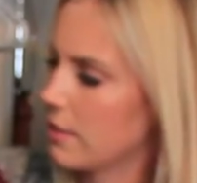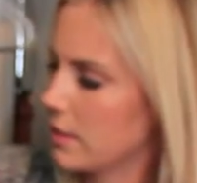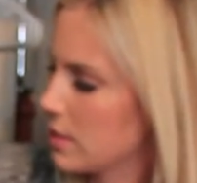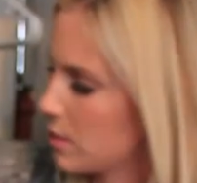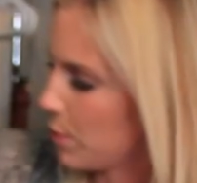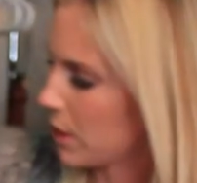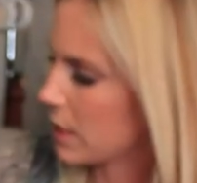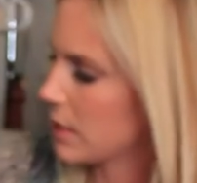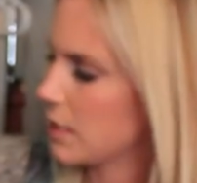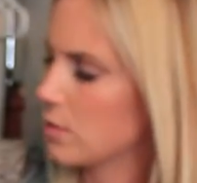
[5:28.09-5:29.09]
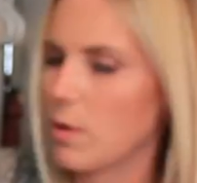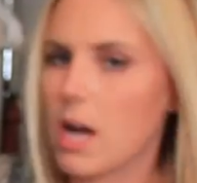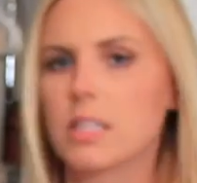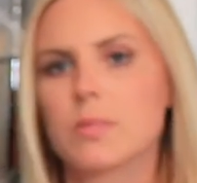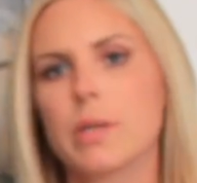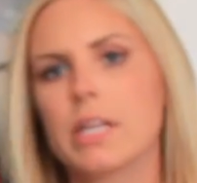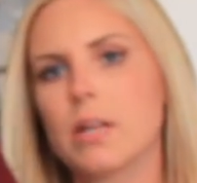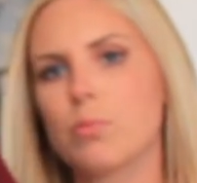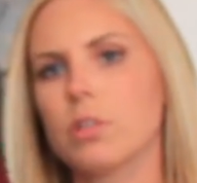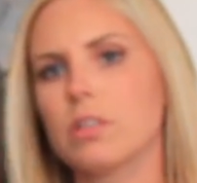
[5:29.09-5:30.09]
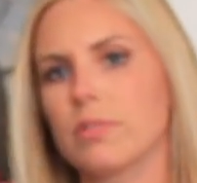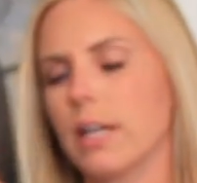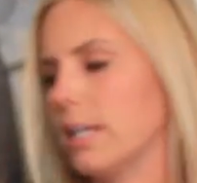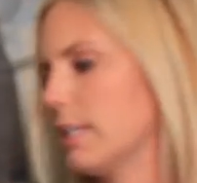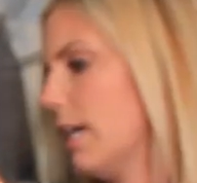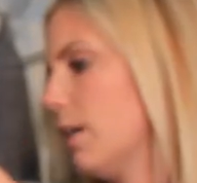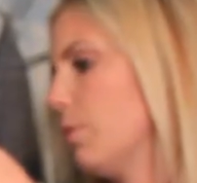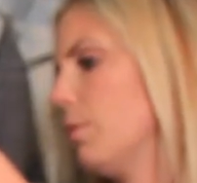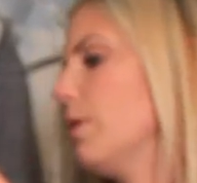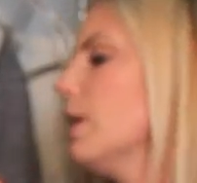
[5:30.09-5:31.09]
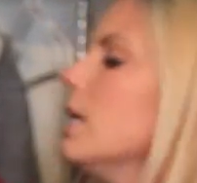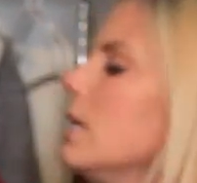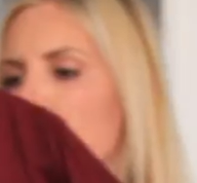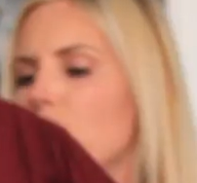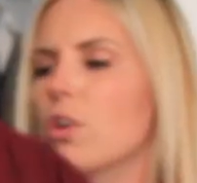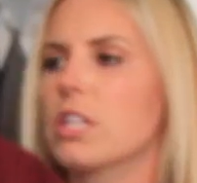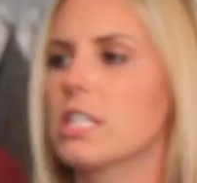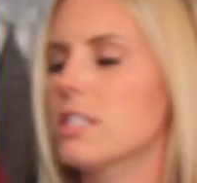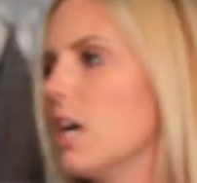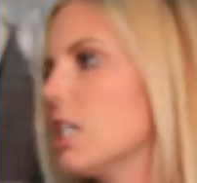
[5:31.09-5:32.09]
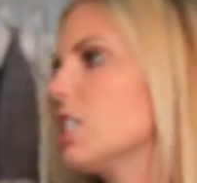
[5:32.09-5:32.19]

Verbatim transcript: This is burgundy as well. It's picking up really red on camera, but I wore this a